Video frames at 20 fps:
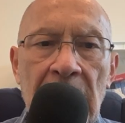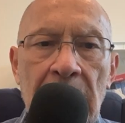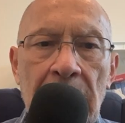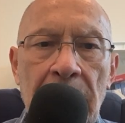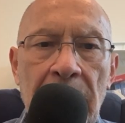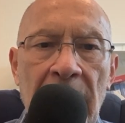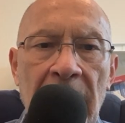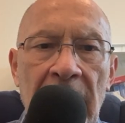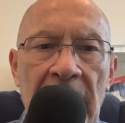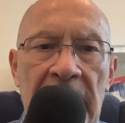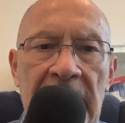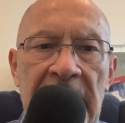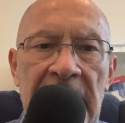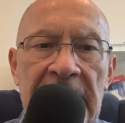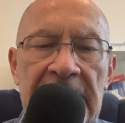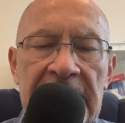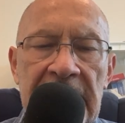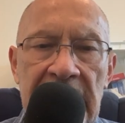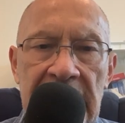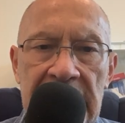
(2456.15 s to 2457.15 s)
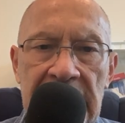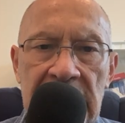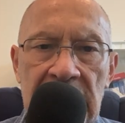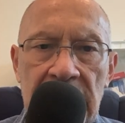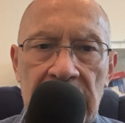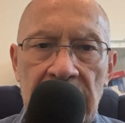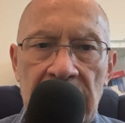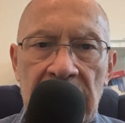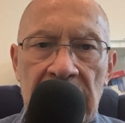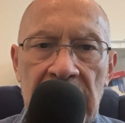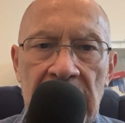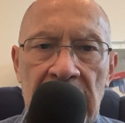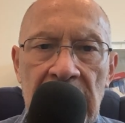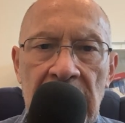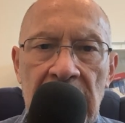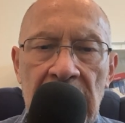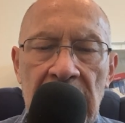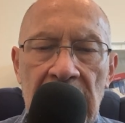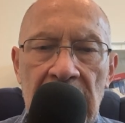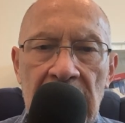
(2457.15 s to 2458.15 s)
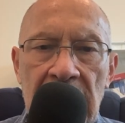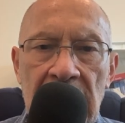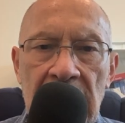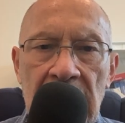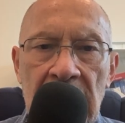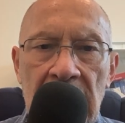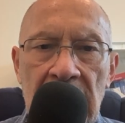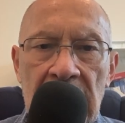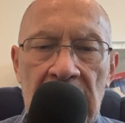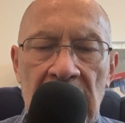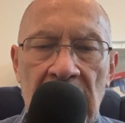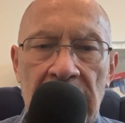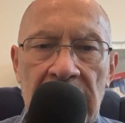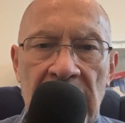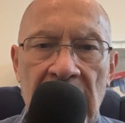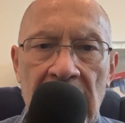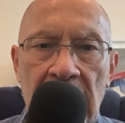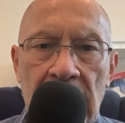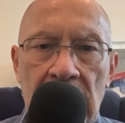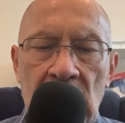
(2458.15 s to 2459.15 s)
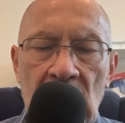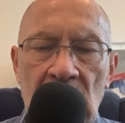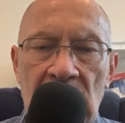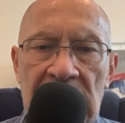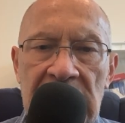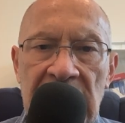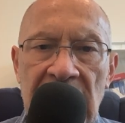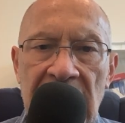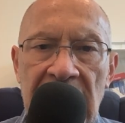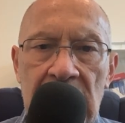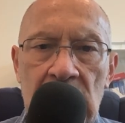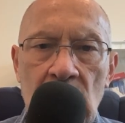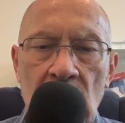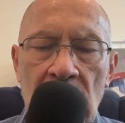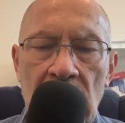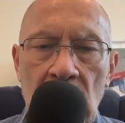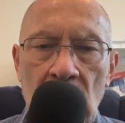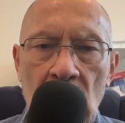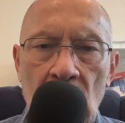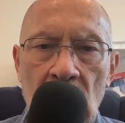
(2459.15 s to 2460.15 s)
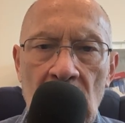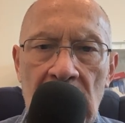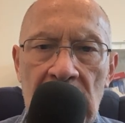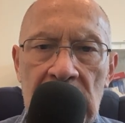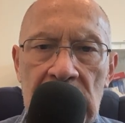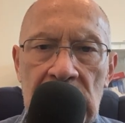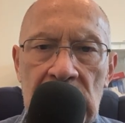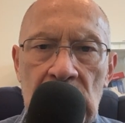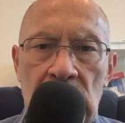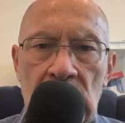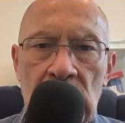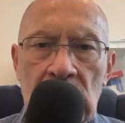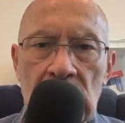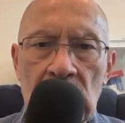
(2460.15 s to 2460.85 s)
Pardeism. Subtitle: Human Science 101. June